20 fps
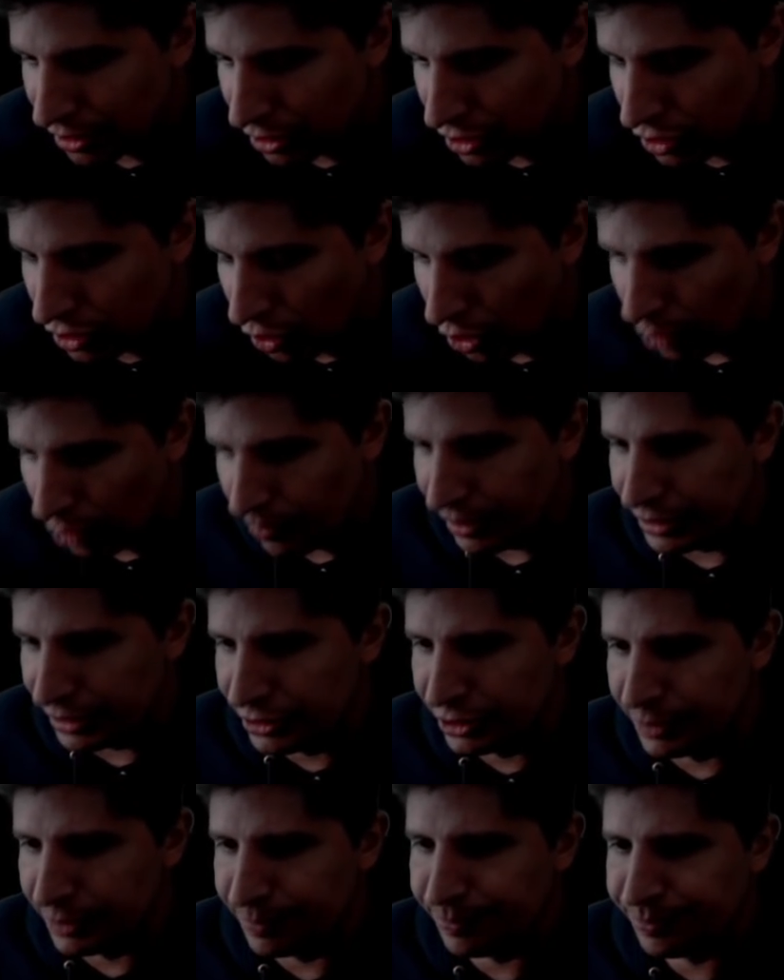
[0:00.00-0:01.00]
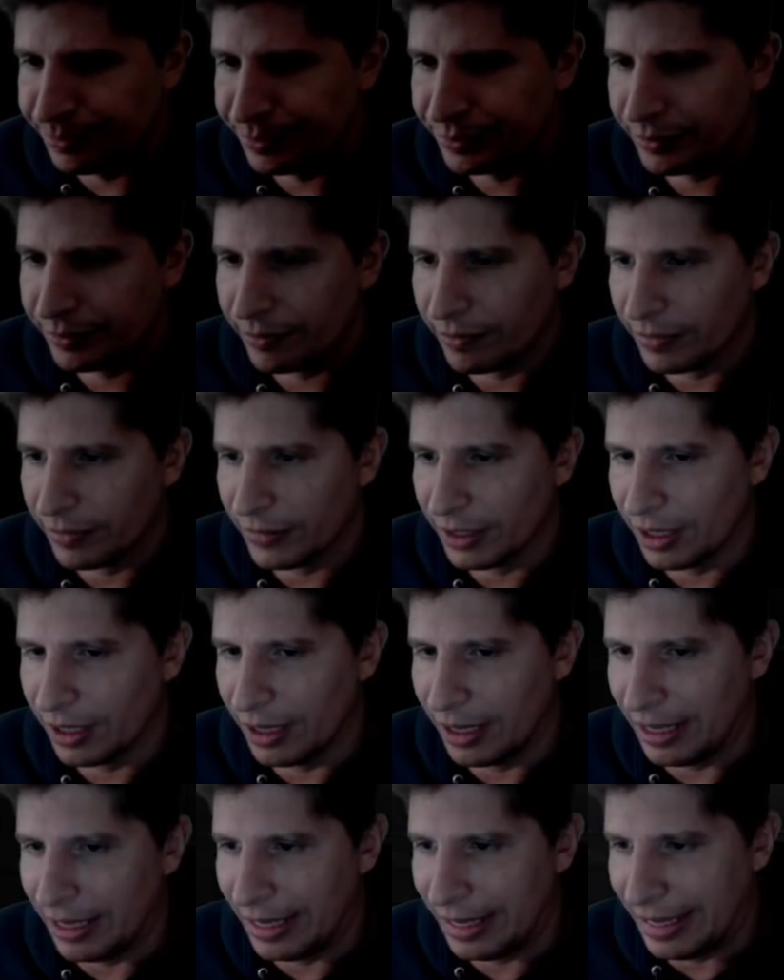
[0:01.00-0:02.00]
garbage.
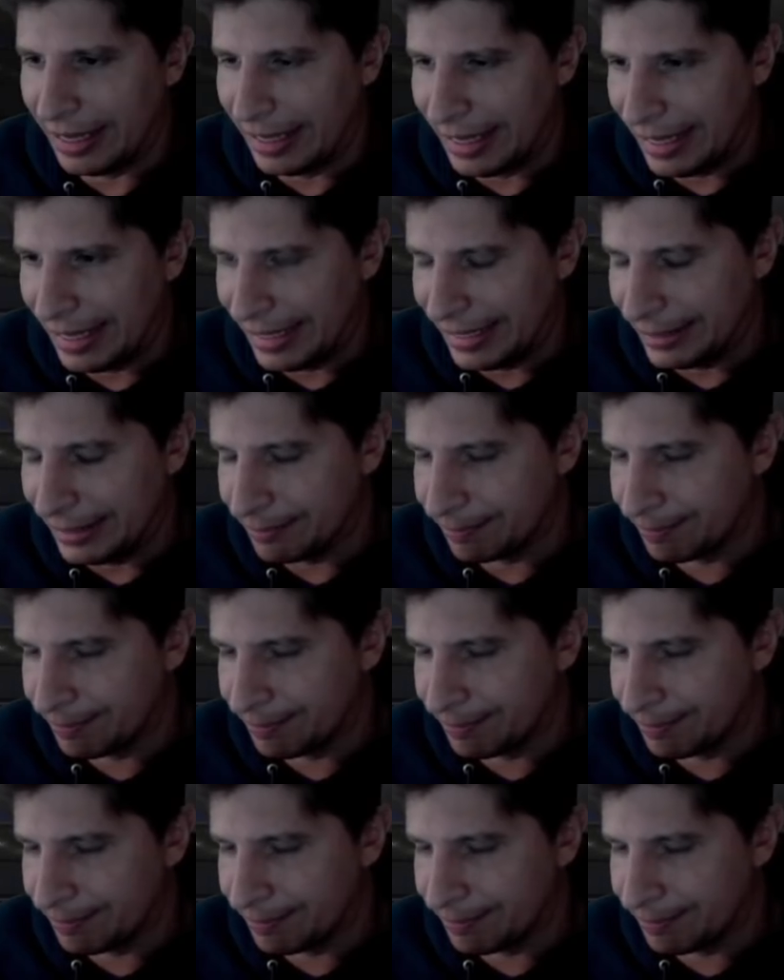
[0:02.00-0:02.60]
Wow,